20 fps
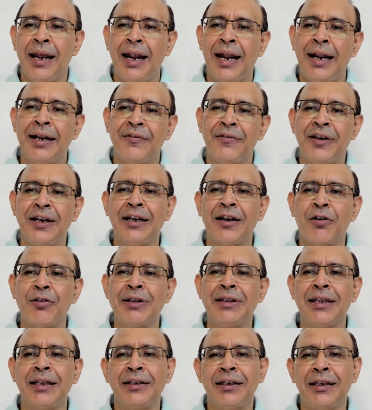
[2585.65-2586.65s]
And every now
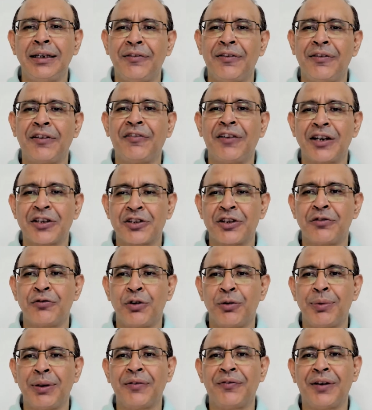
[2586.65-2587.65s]
and then a liver function
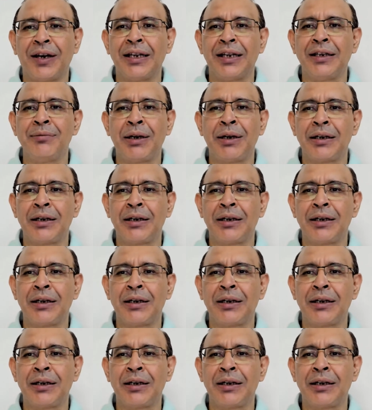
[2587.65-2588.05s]
would be fine.